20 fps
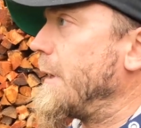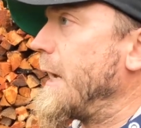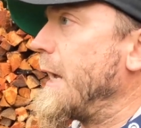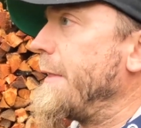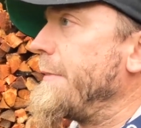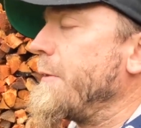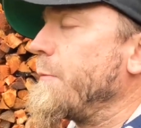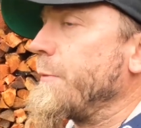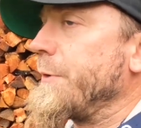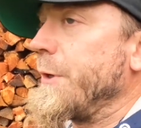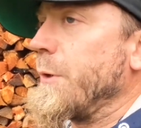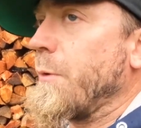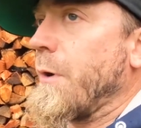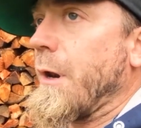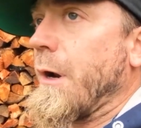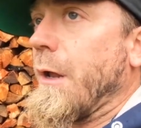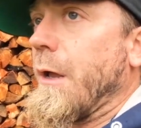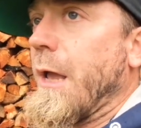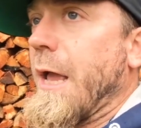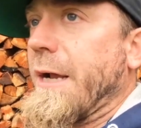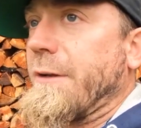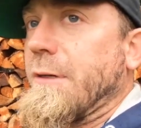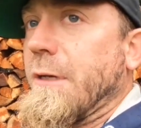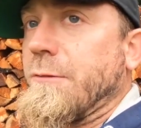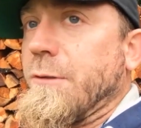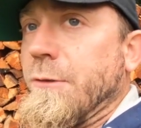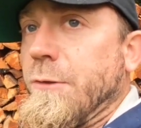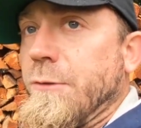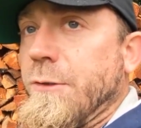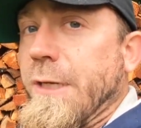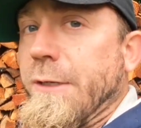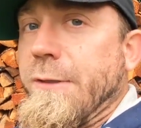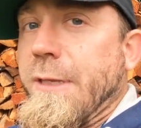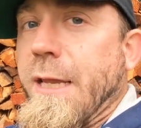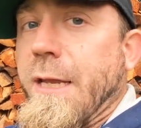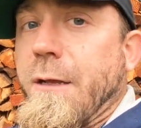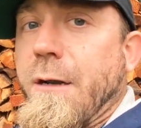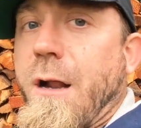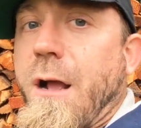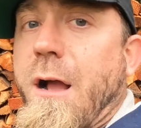And then when you want to access it, you
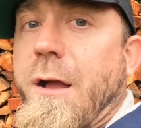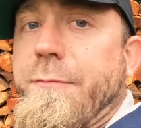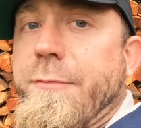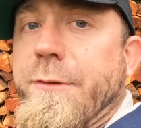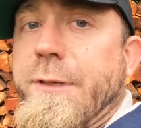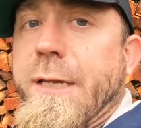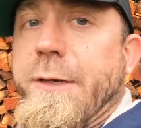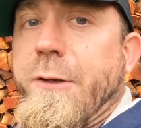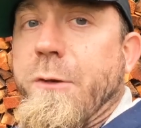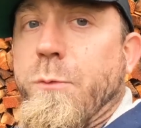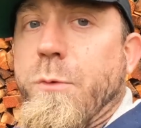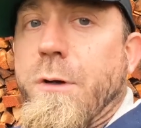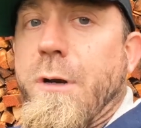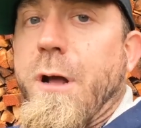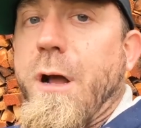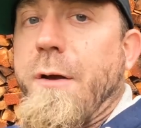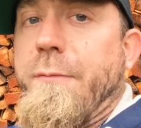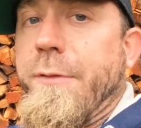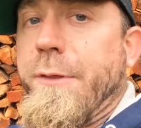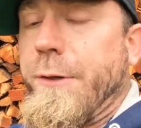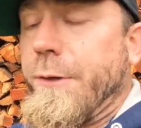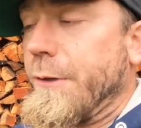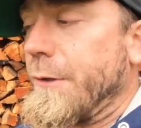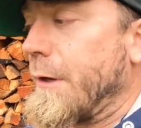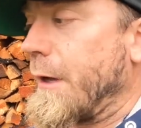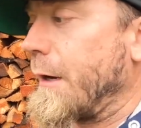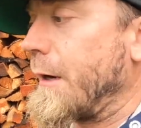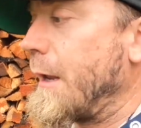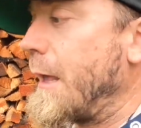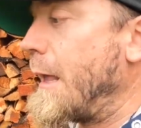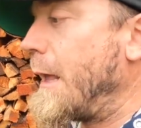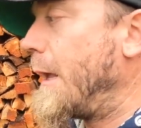take it off, you take your wood off, and then you're done.